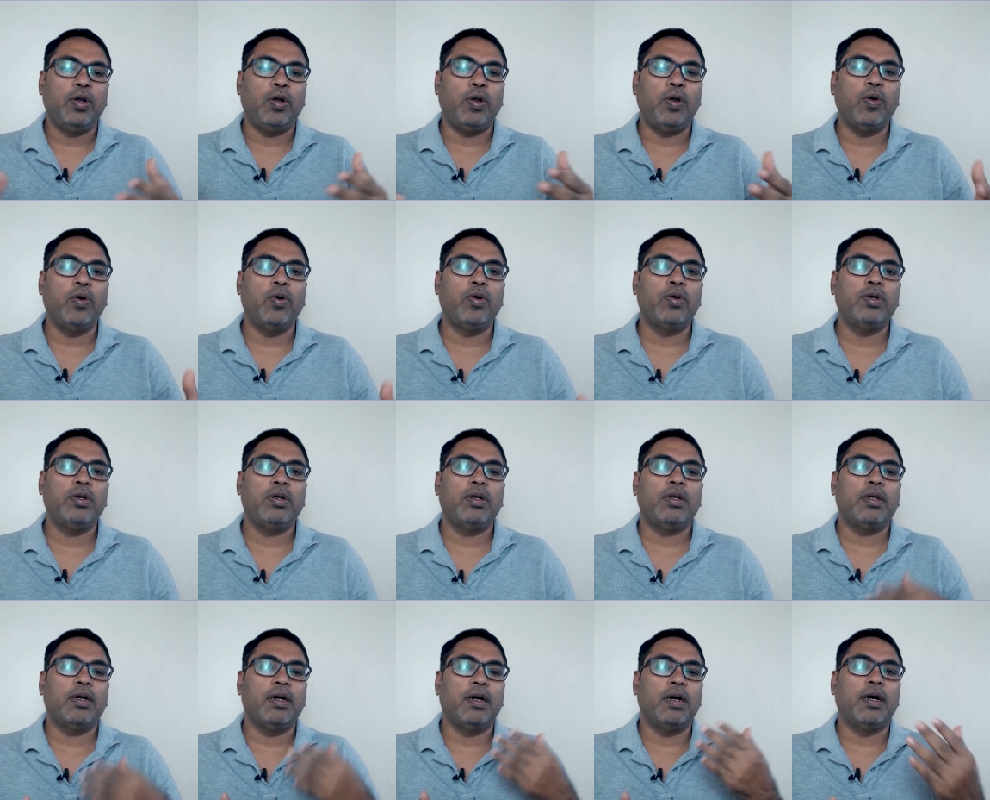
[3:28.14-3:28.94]

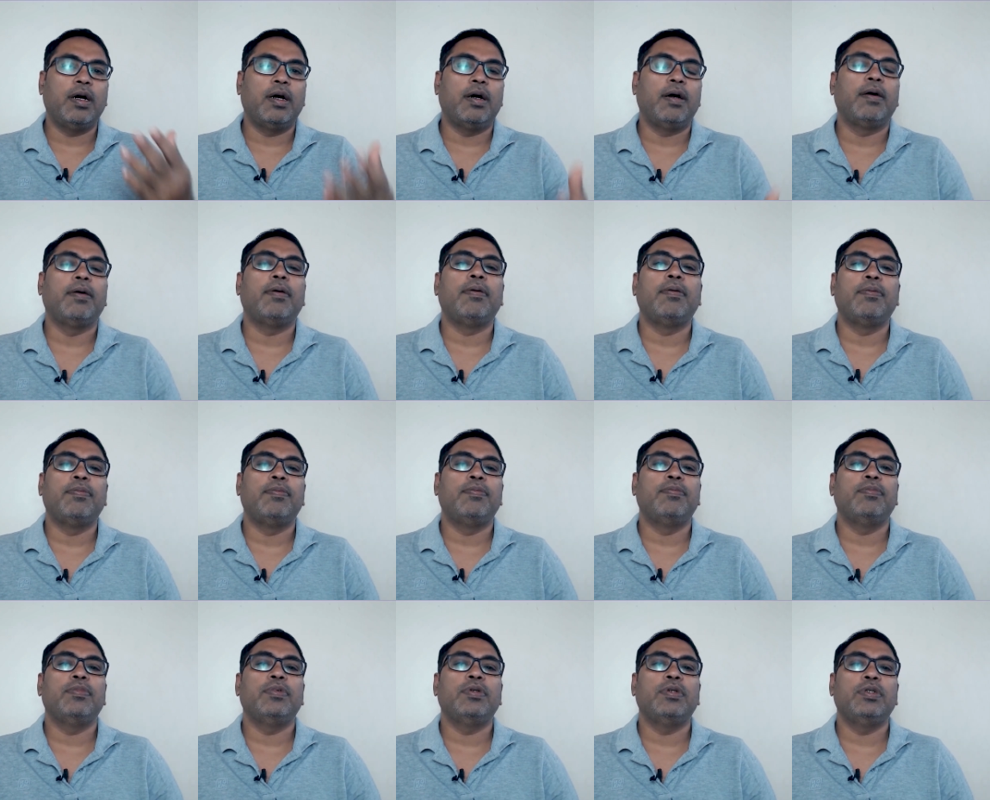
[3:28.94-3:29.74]
don't uh,
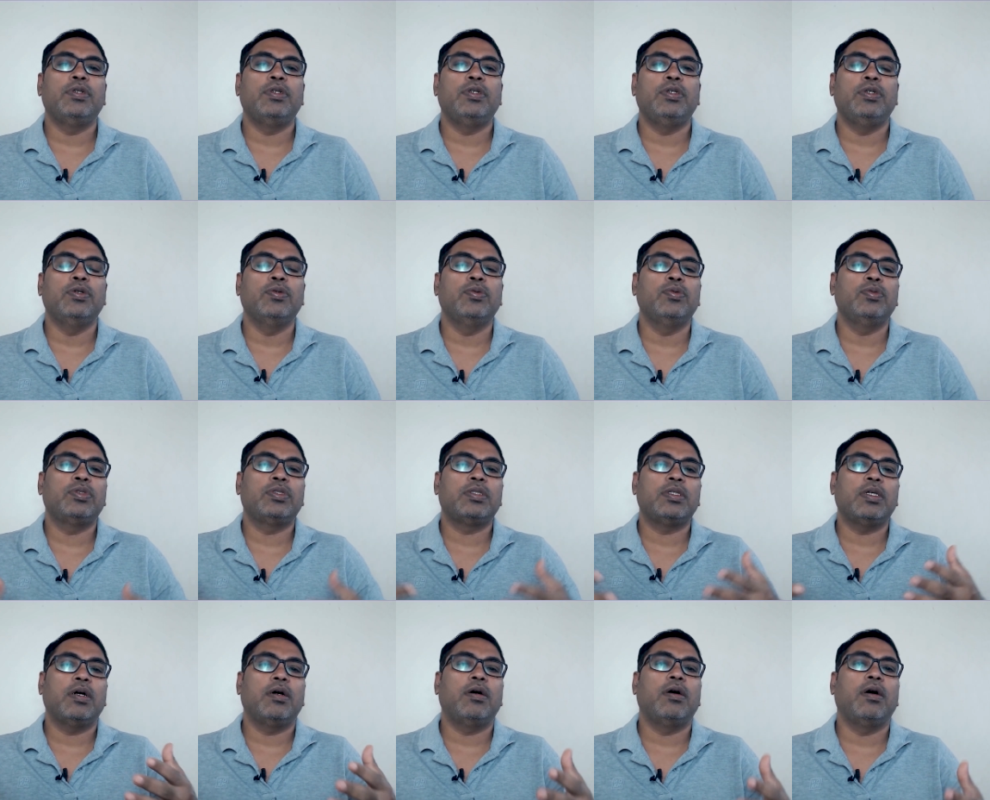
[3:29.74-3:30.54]

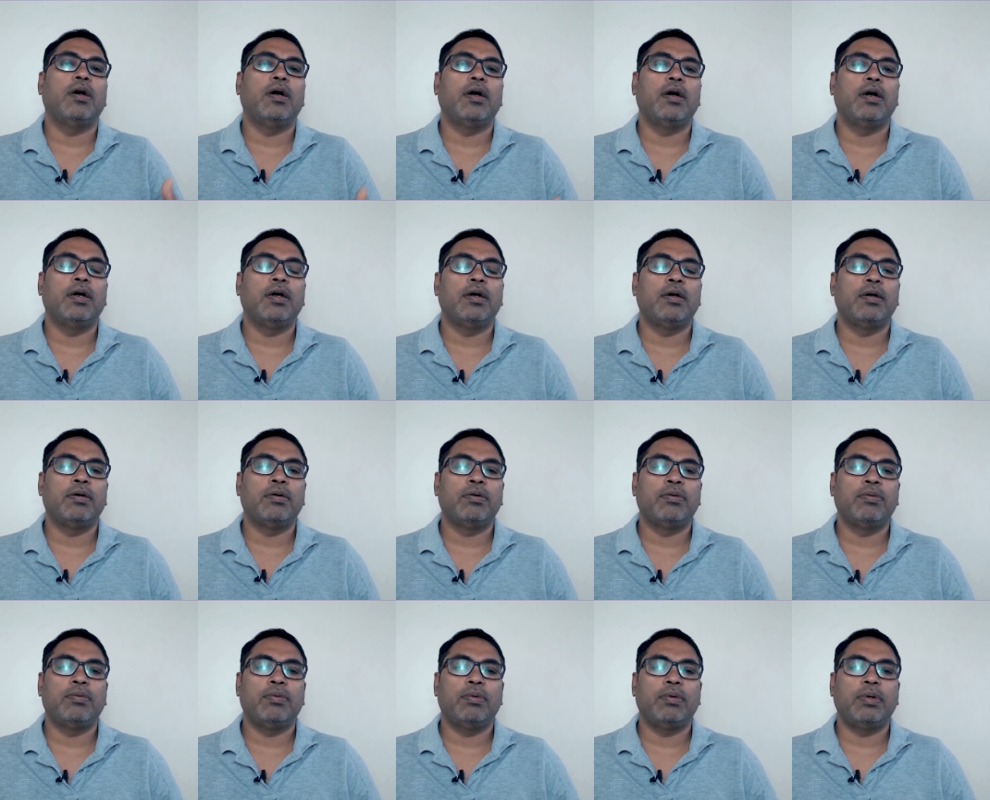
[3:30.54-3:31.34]
use
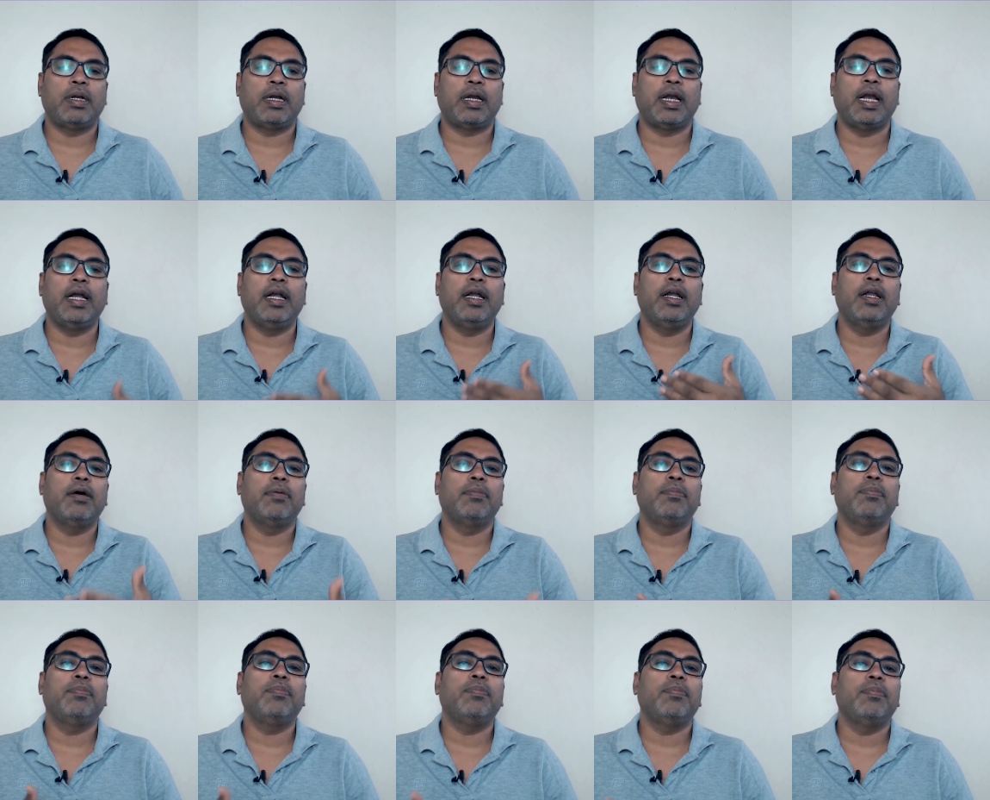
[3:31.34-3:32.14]
a
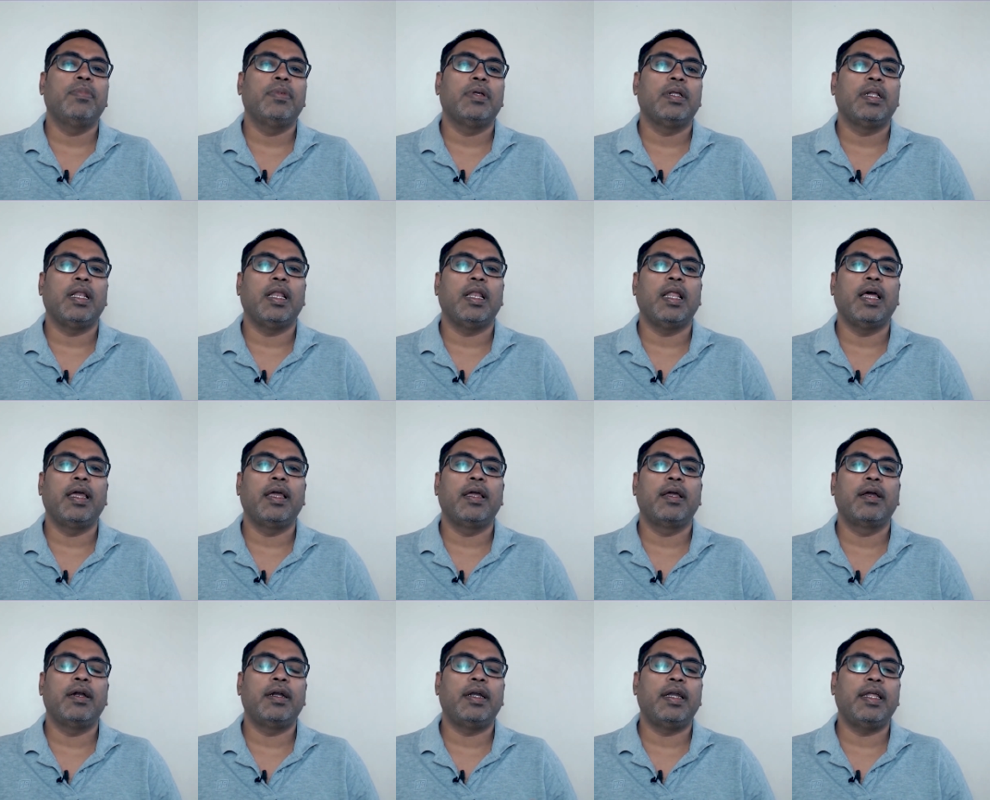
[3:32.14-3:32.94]
random
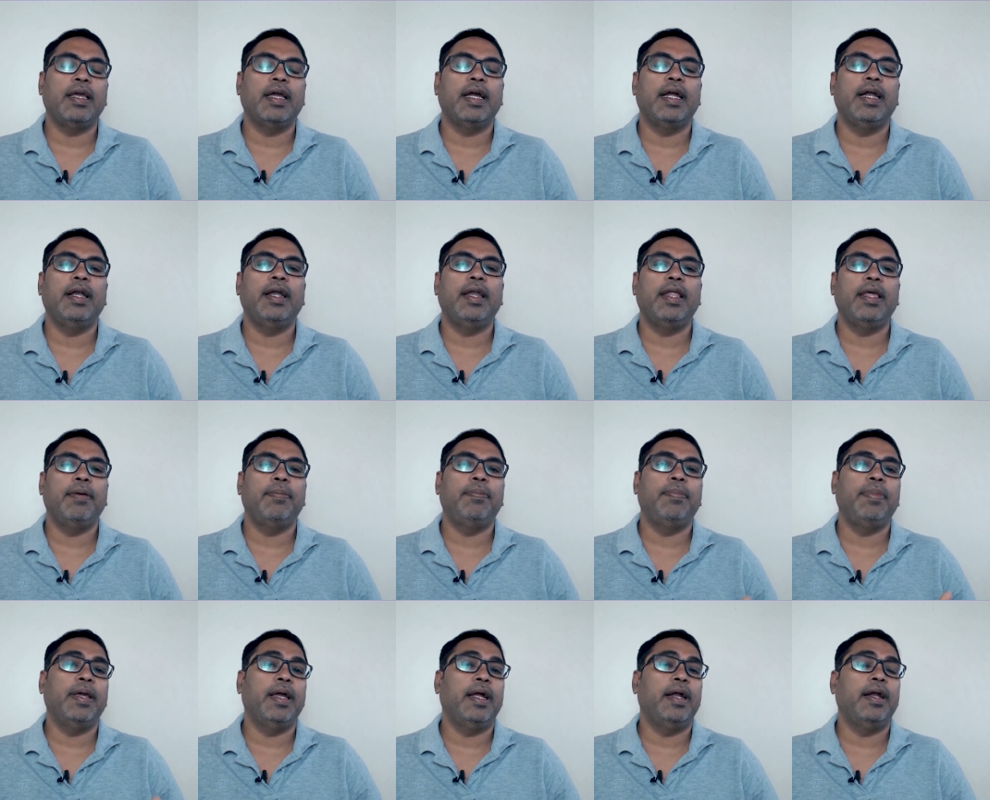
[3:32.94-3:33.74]
like a TID,
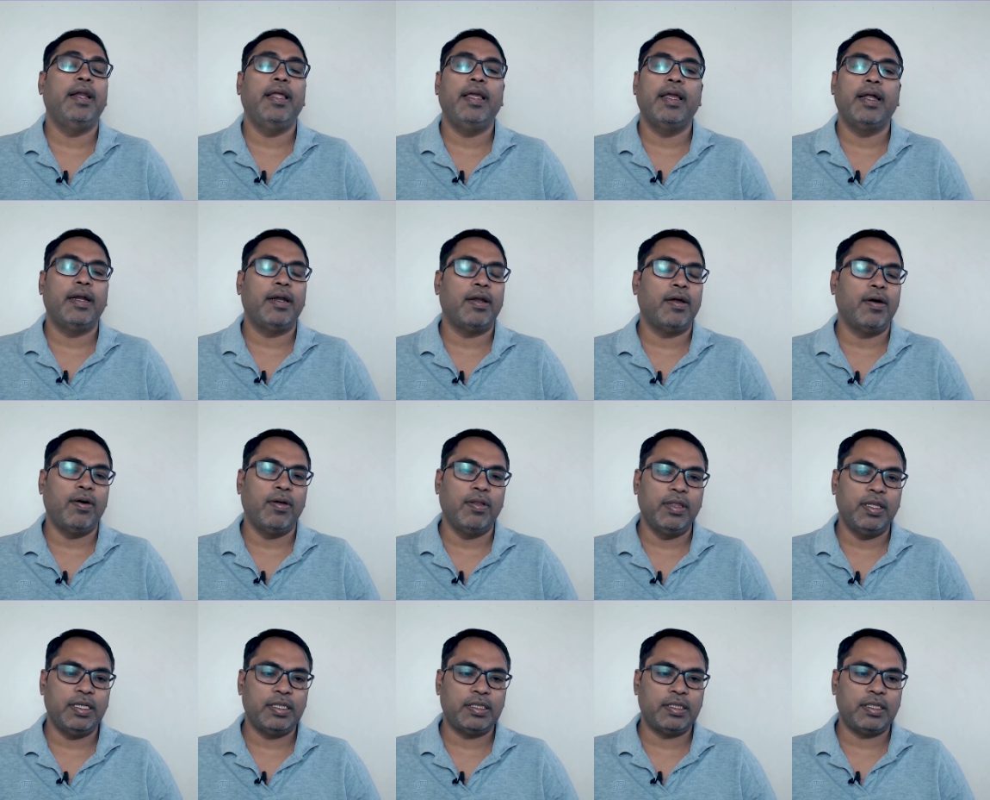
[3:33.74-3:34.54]
BID and
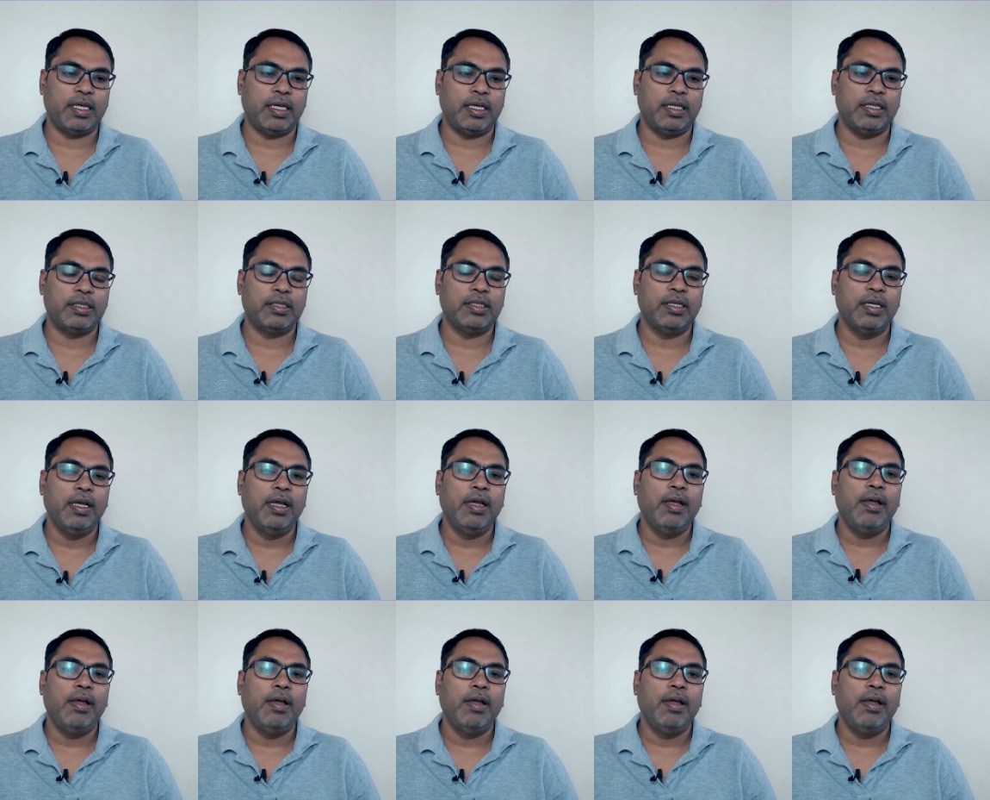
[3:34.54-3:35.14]
all these things.